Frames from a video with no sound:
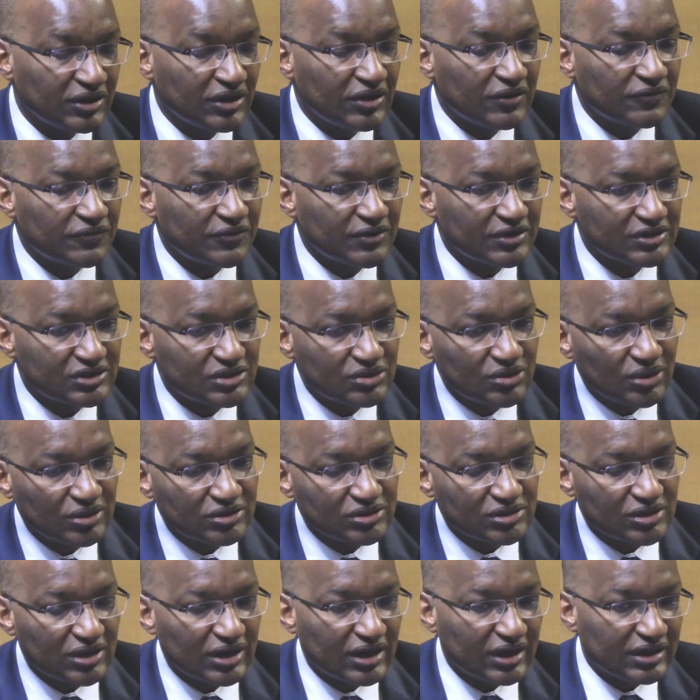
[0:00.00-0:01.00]
Of course, we
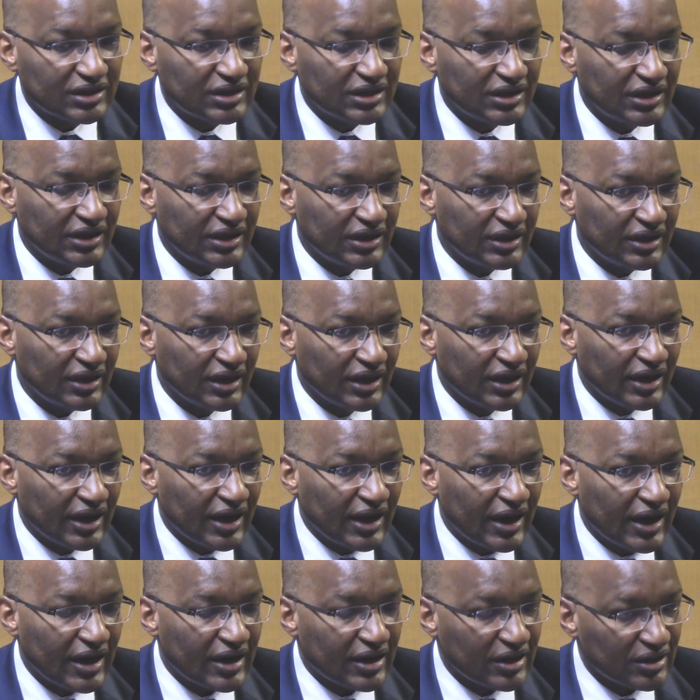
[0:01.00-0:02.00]
also had the
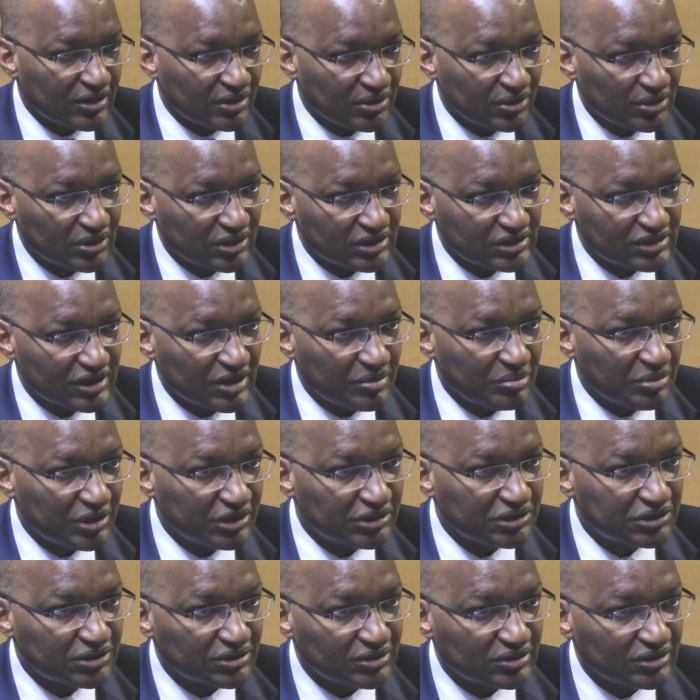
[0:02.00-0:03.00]
hackathon, as I
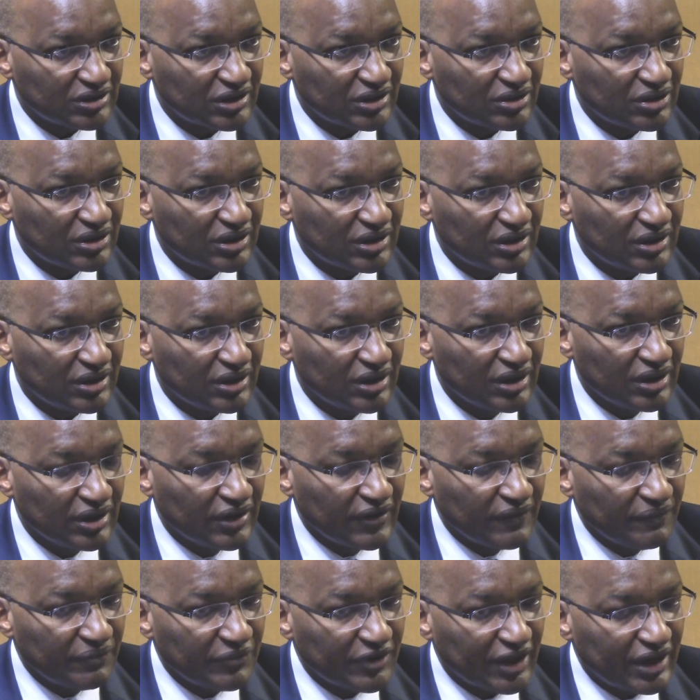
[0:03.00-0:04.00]
mentioned, and
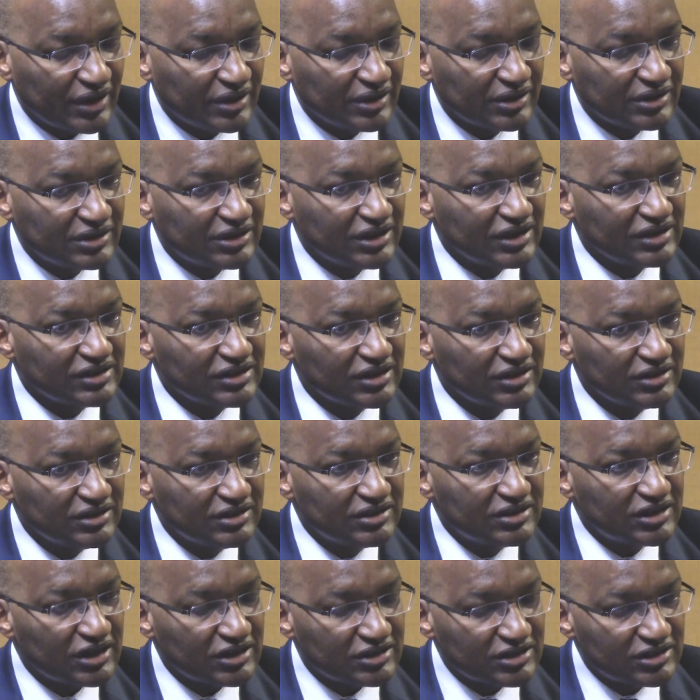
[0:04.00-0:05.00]
it isn't
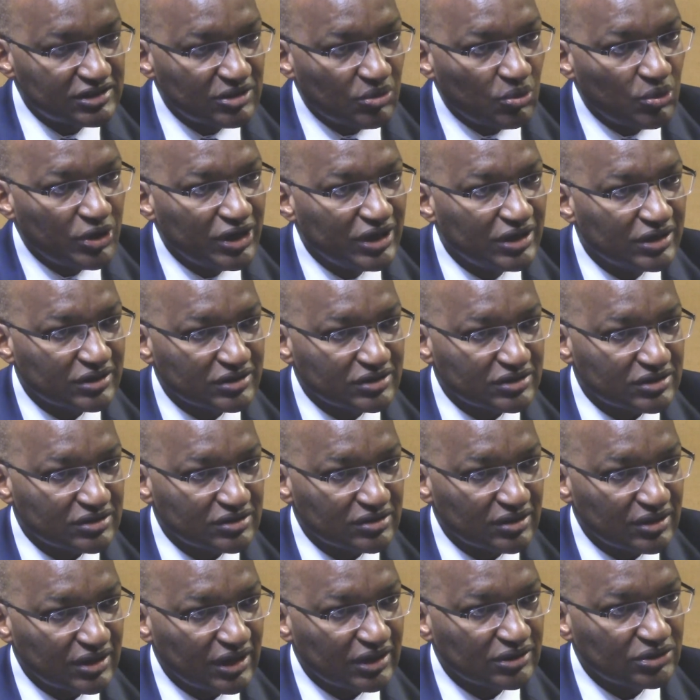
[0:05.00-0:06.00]
just the winners.
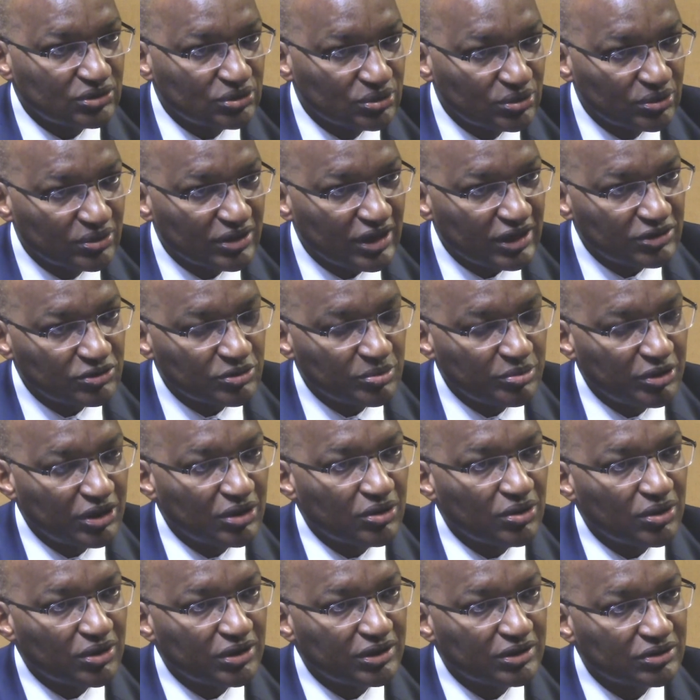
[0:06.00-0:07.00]
There are two that will be
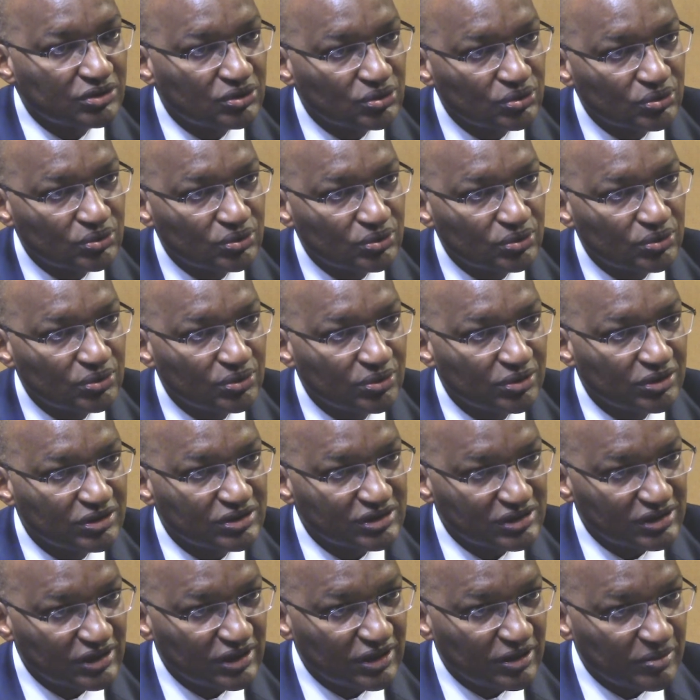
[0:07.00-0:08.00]
going to
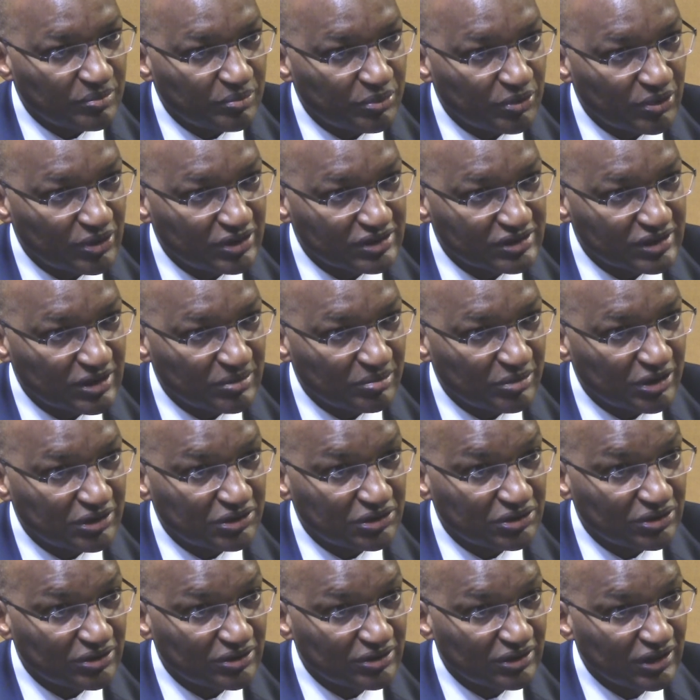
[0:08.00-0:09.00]
Singapore, as I
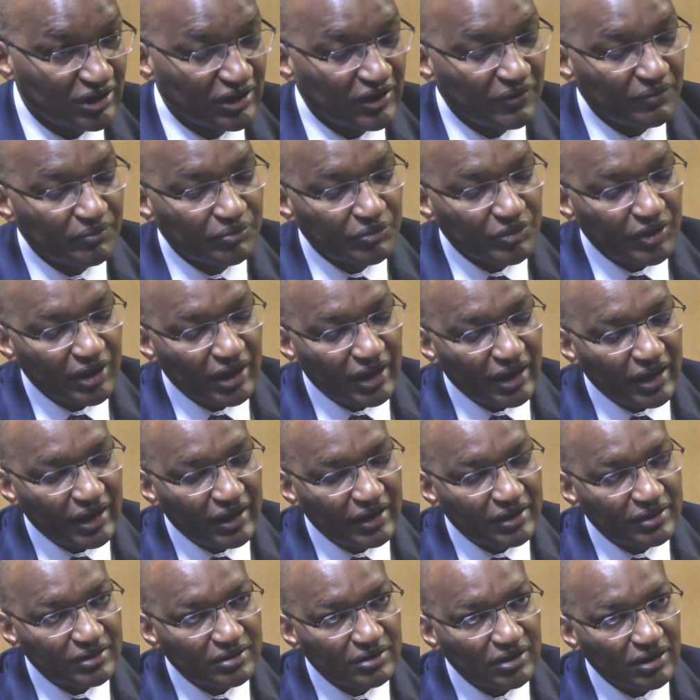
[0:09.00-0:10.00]
mentioned,
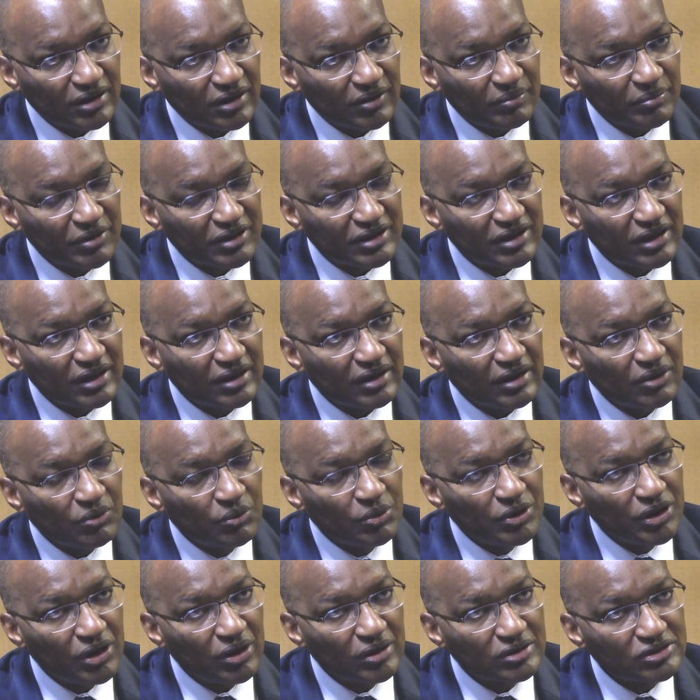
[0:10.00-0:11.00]
and but
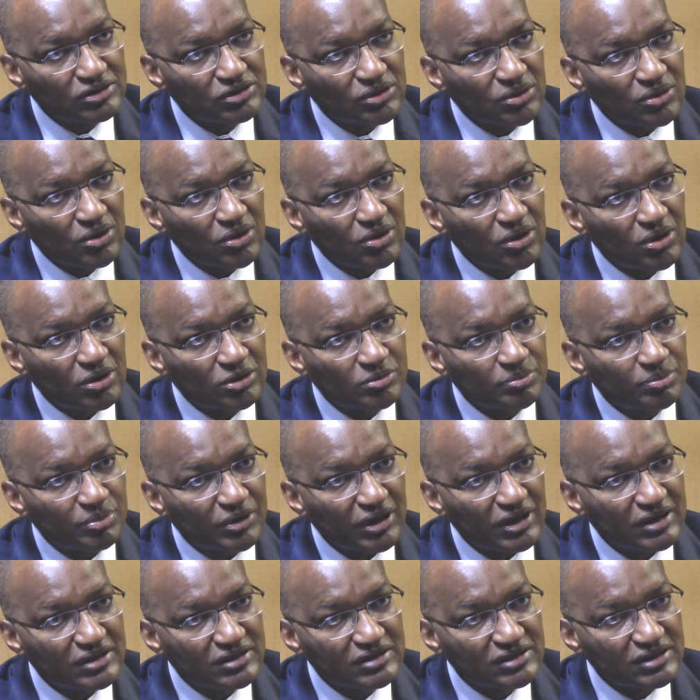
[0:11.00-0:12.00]
we also got
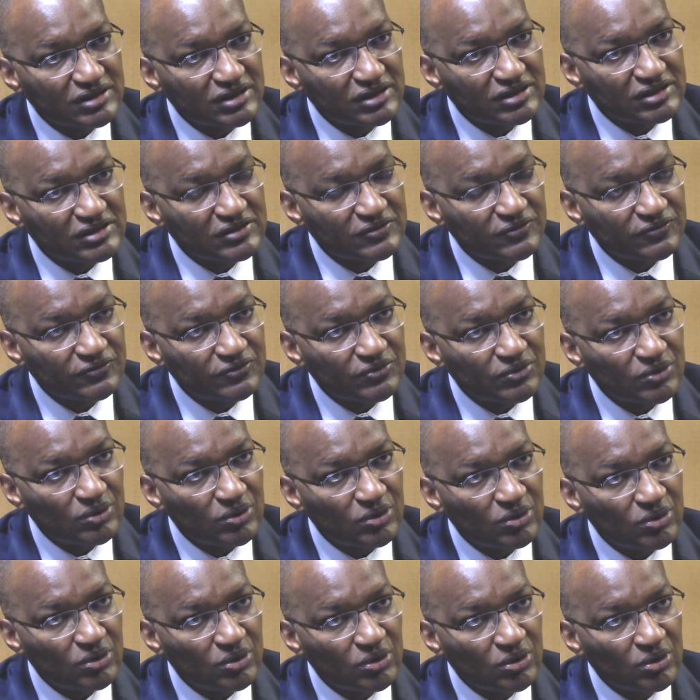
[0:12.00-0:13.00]
prizes
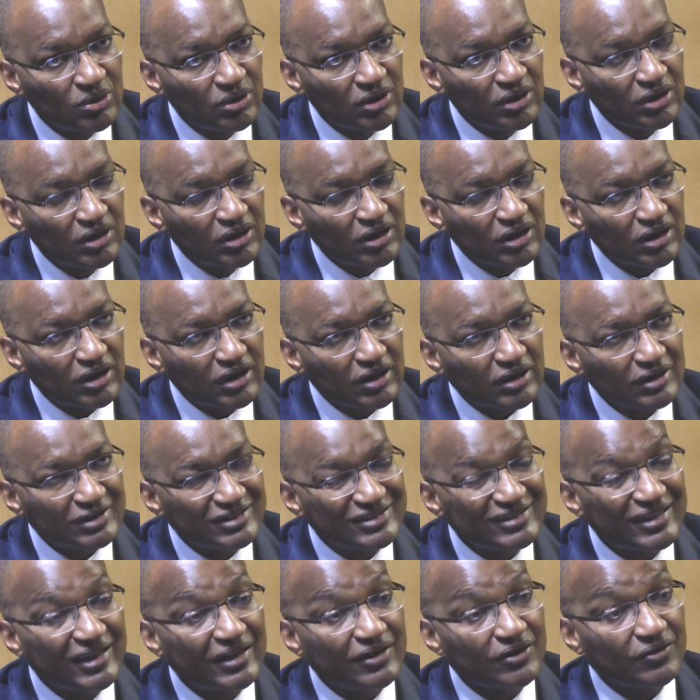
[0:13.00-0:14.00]
for
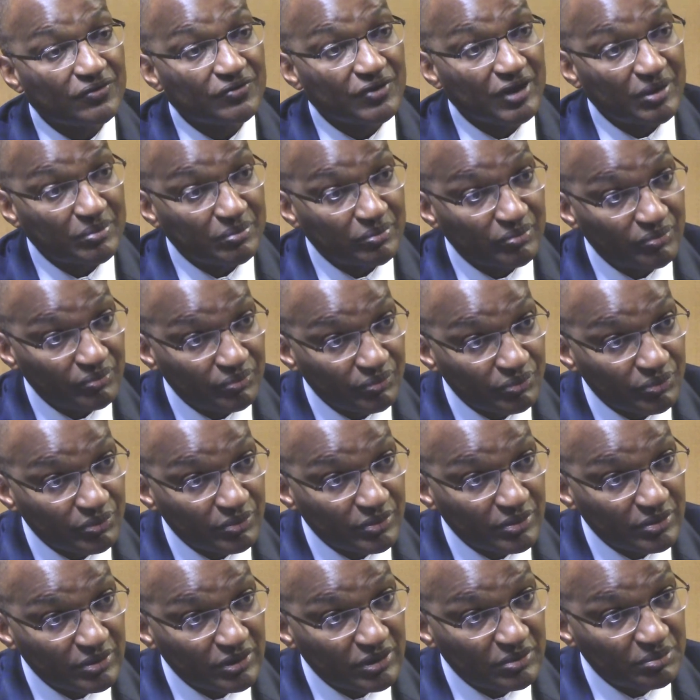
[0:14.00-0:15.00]
10 of them,
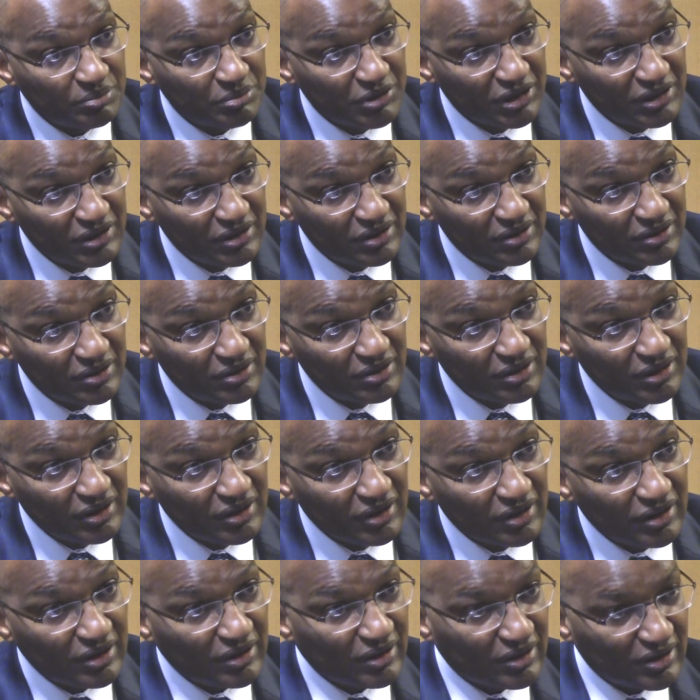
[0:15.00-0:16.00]
meaning
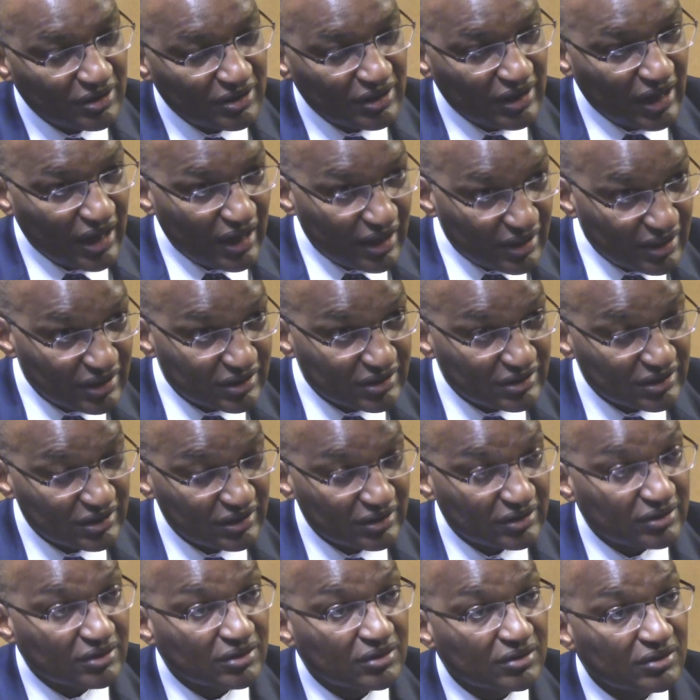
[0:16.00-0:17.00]
the other
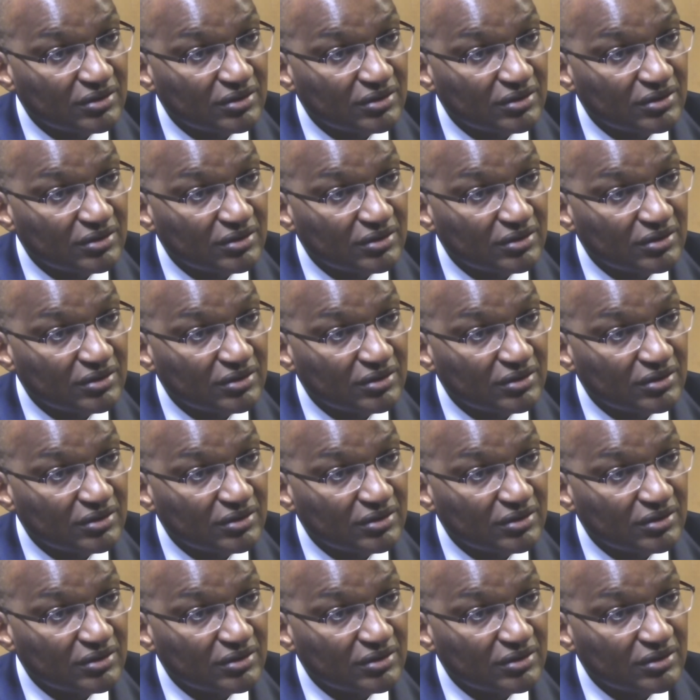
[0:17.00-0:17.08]
10.